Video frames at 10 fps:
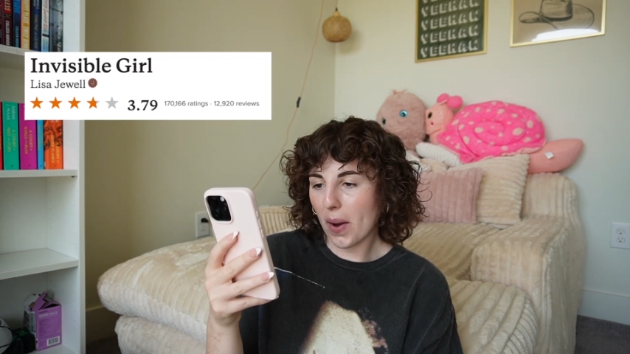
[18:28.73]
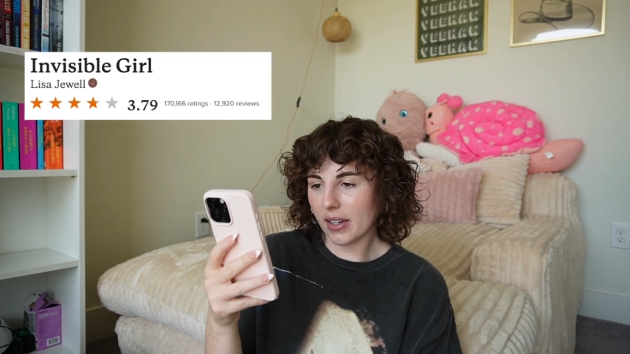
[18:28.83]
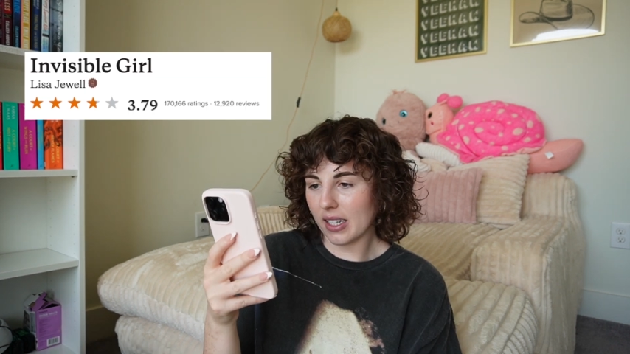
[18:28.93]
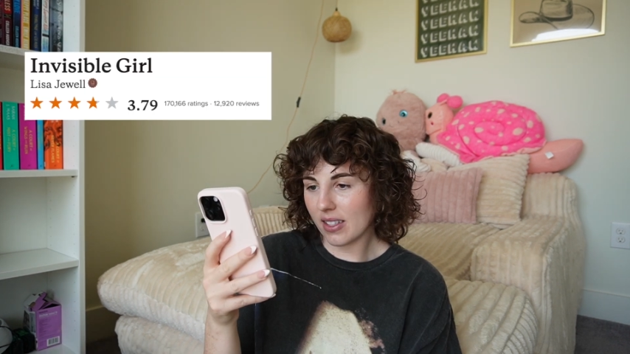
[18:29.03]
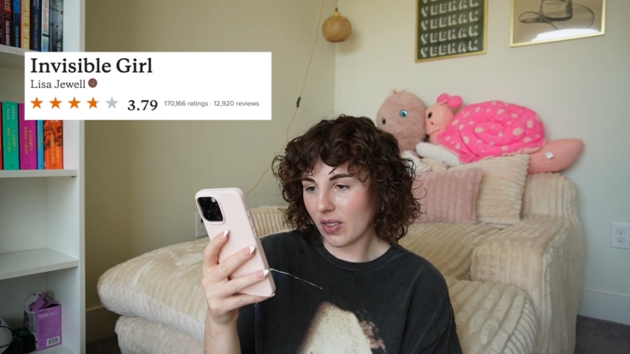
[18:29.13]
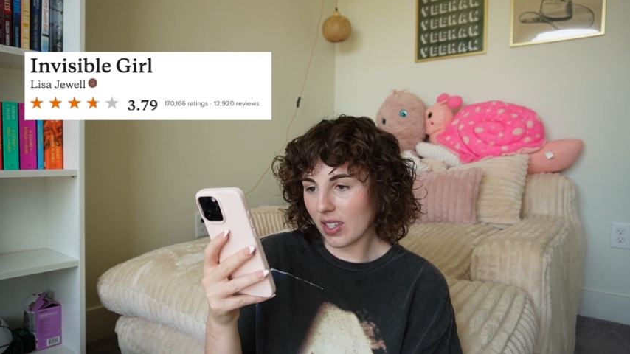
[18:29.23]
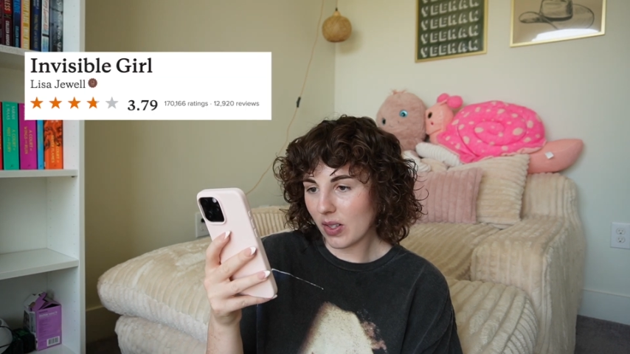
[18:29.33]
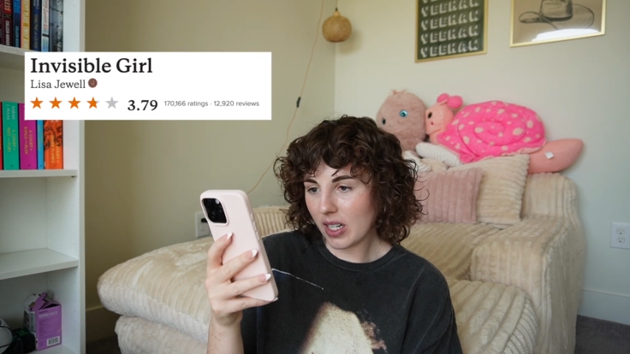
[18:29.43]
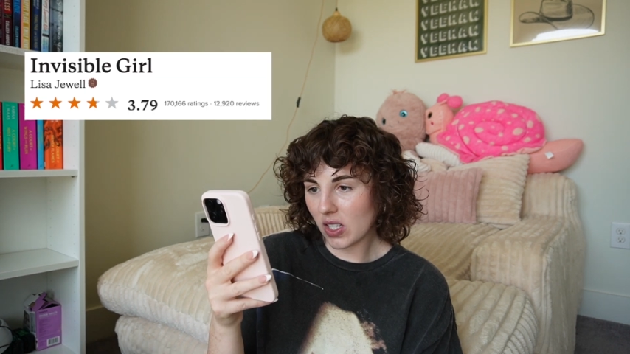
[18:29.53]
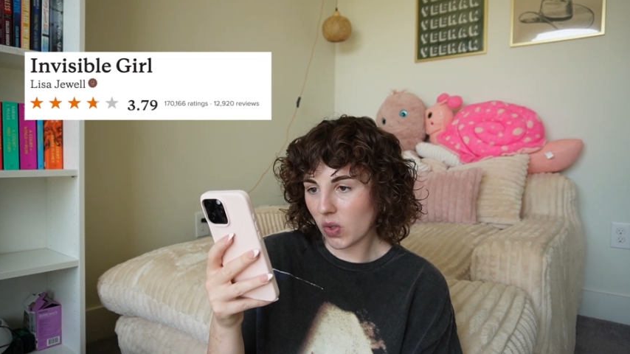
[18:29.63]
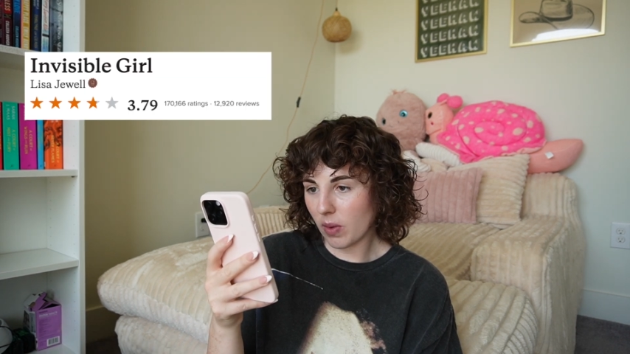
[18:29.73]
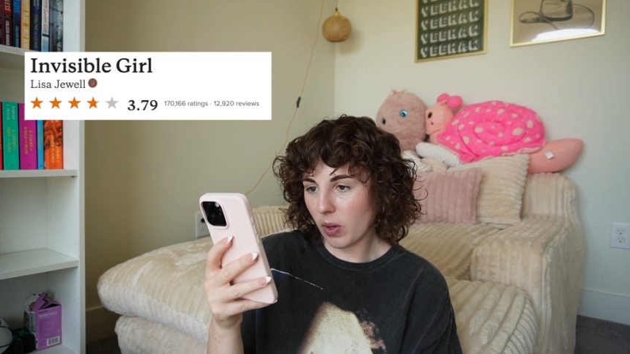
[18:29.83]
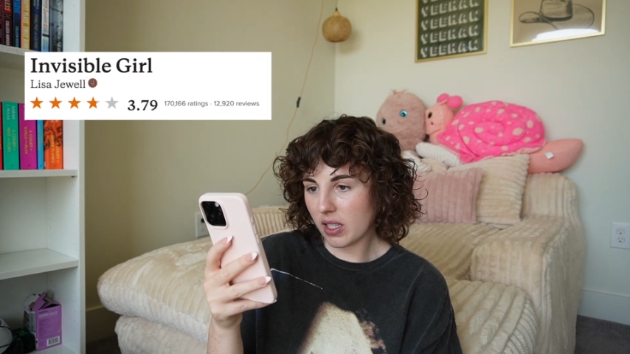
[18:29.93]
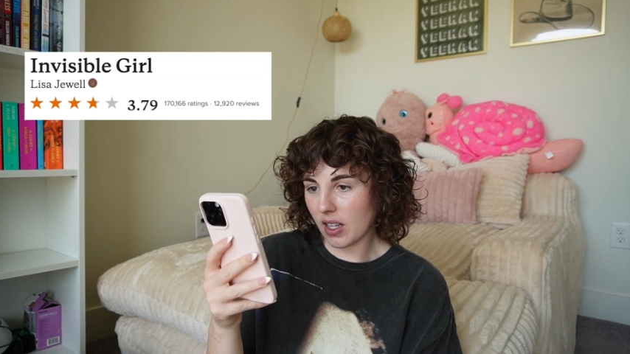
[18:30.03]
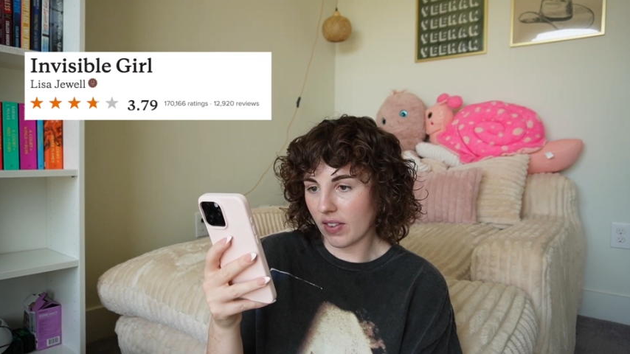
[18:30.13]
Okay, so this one has
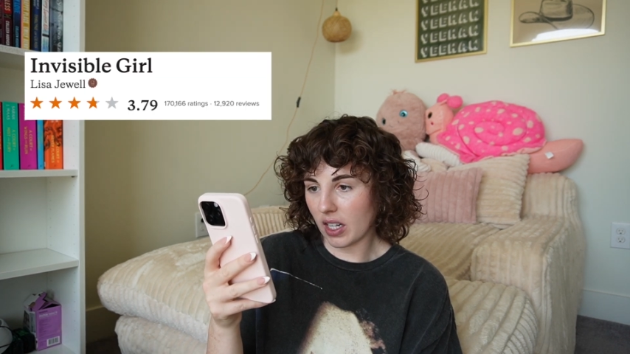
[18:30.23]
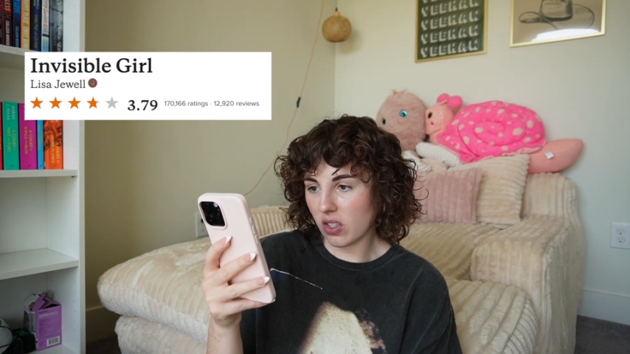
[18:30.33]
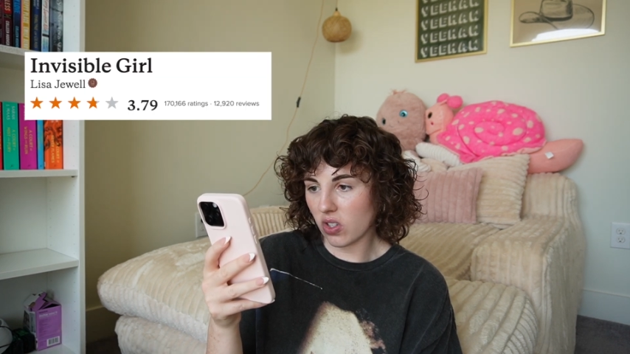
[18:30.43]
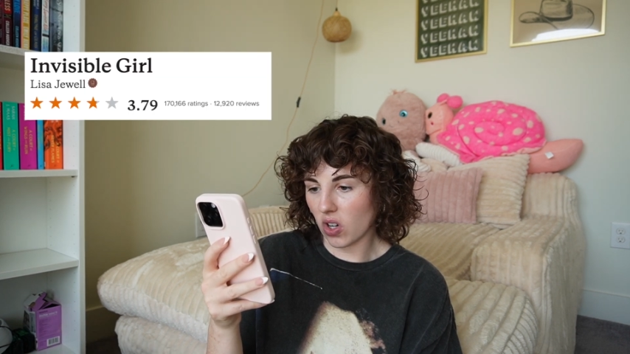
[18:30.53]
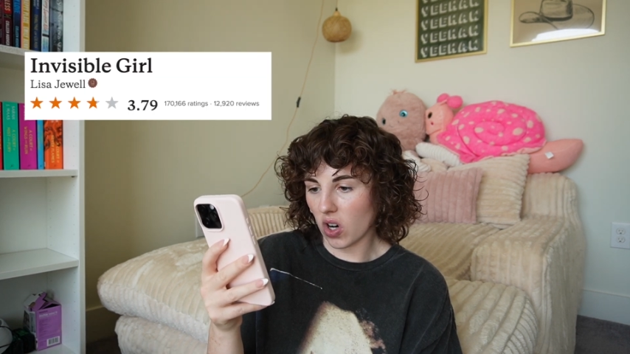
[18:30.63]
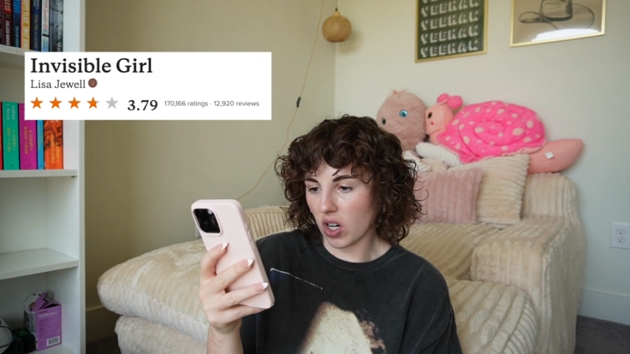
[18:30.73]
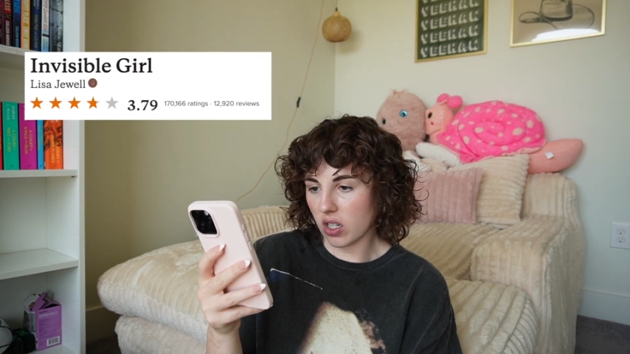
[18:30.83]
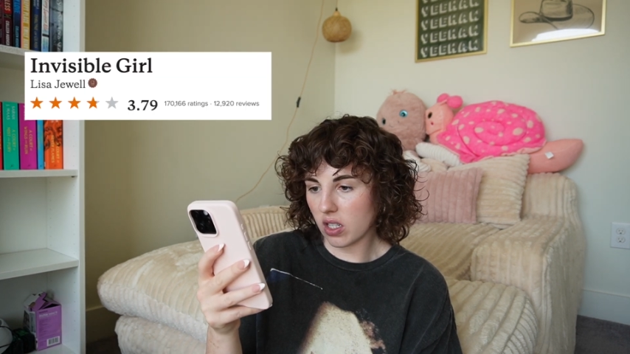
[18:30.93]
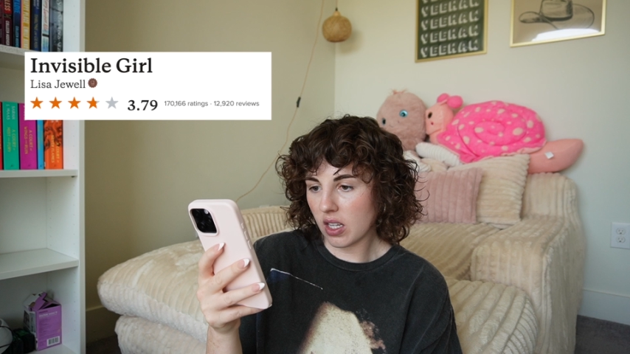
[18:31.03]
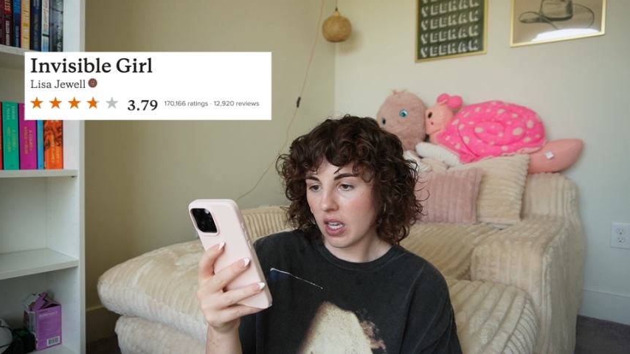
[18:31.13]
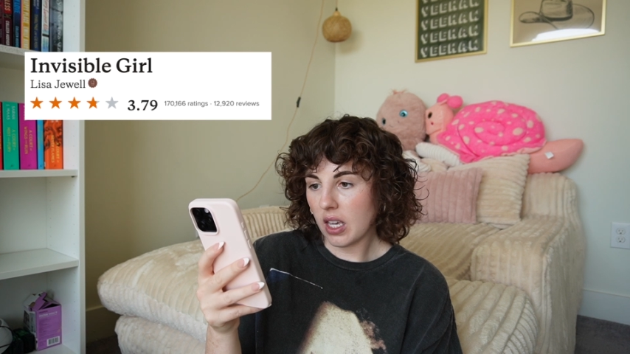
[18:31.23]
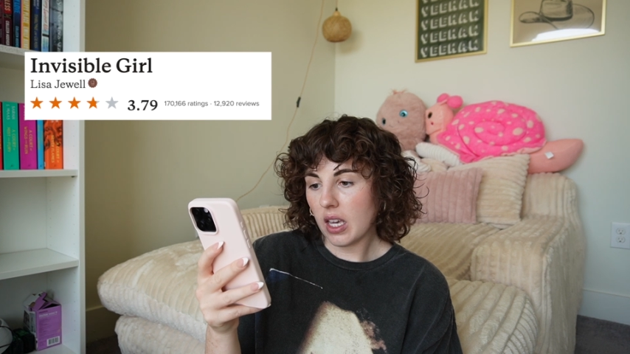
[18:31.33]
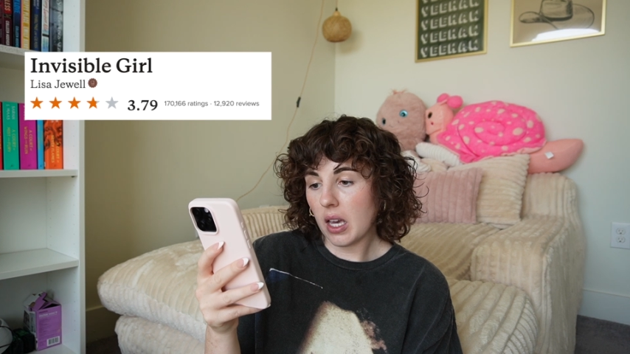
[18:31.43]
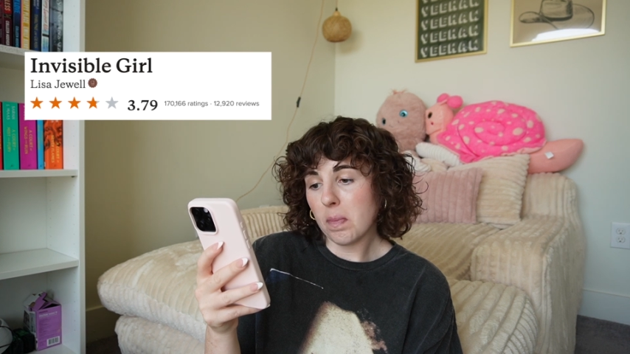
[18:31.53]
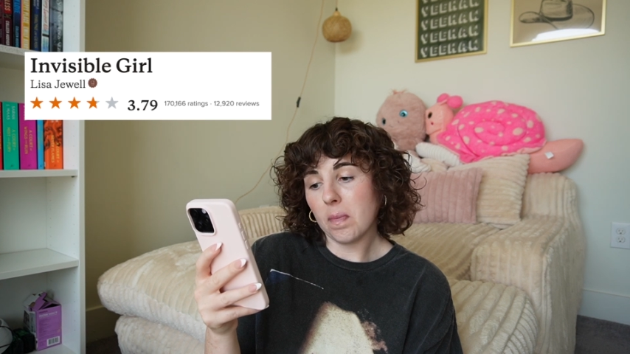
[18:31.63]
3.79 stars,
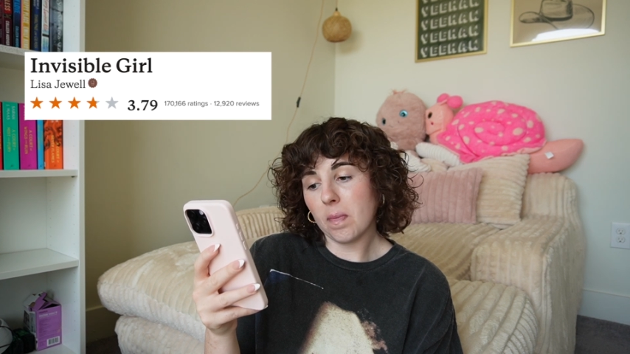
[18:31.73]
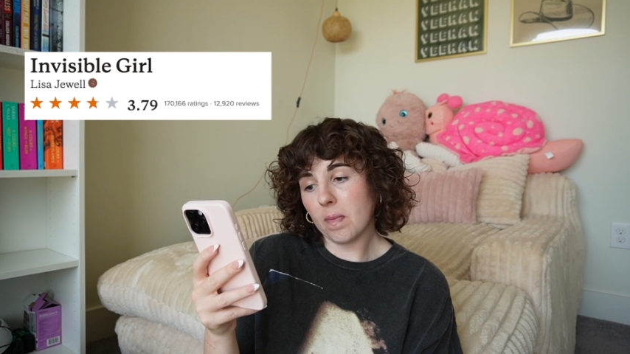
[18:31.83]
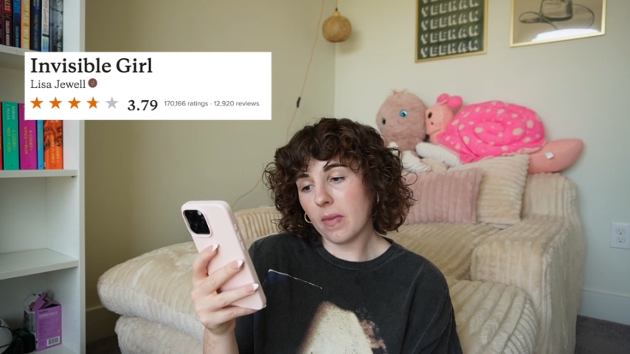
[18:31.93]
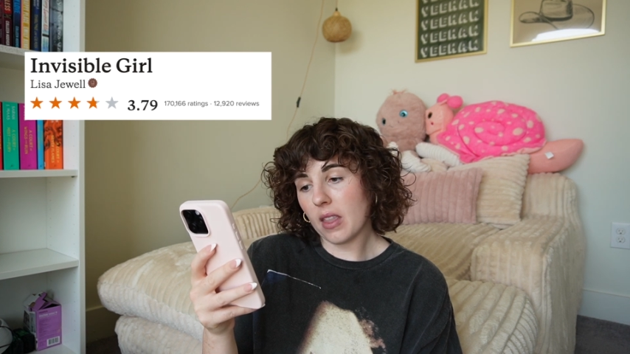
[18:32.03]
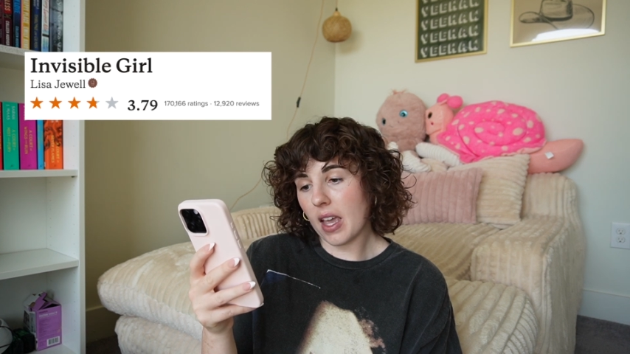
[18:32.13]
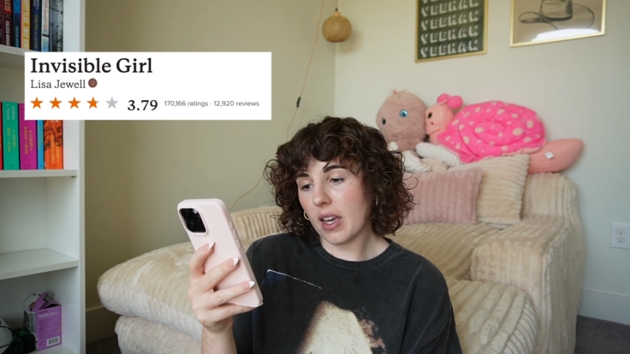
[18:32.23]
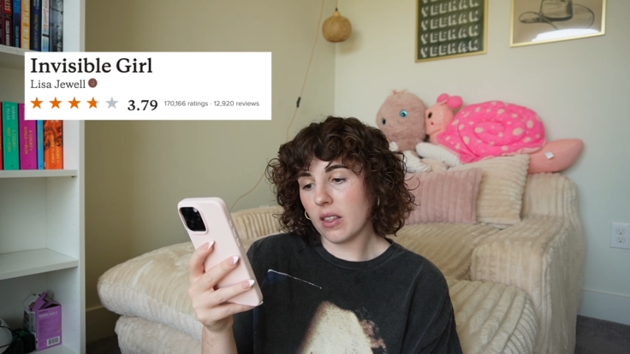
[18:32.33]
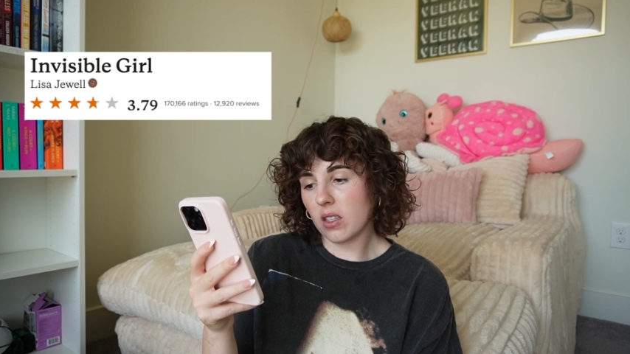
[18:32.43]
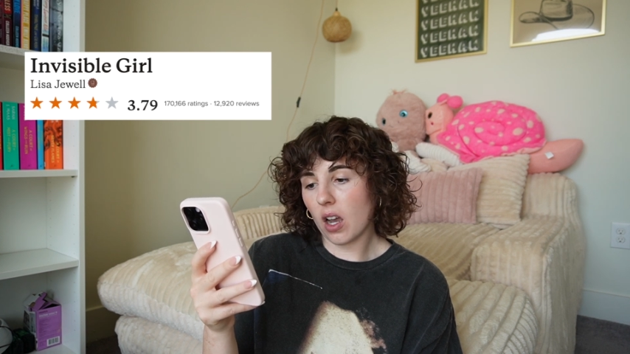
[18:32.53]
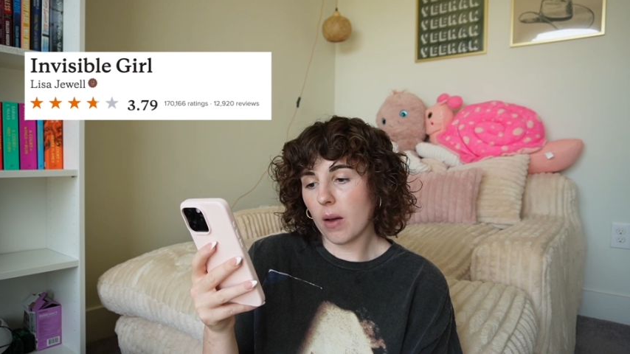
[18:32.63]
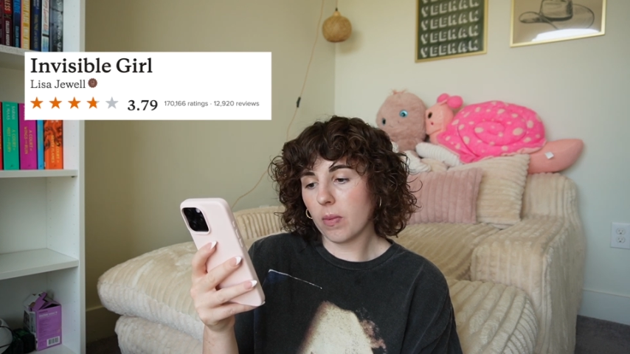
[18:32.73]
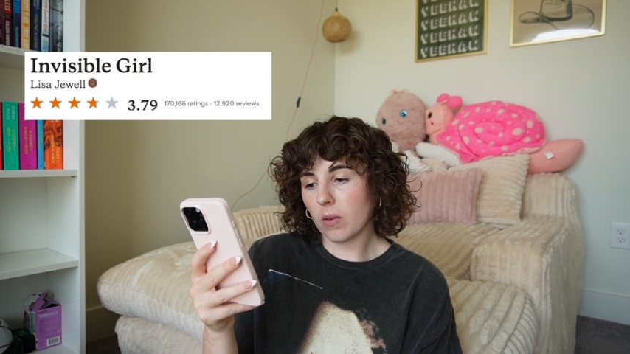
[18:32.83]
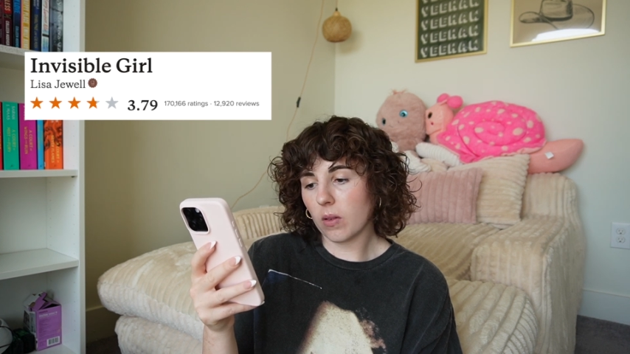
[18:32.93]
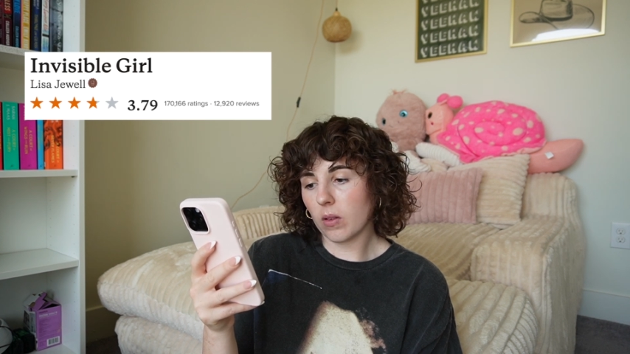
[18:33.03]
and the top,